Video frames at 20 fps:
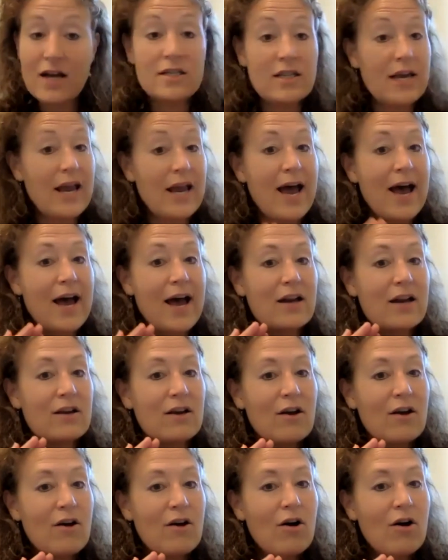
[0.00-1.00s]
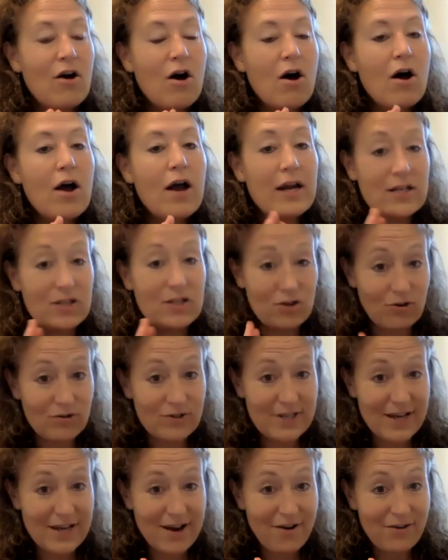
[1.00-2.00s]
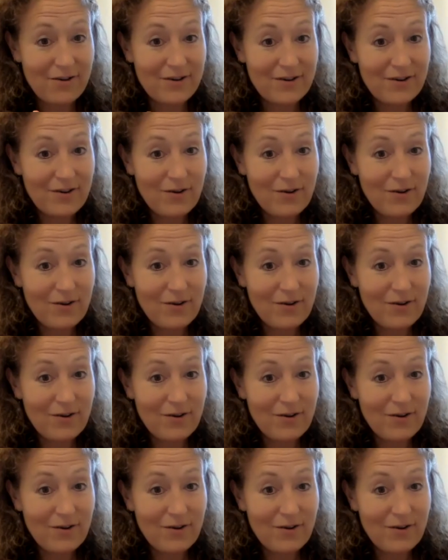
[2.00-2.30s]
And they had, it turns out,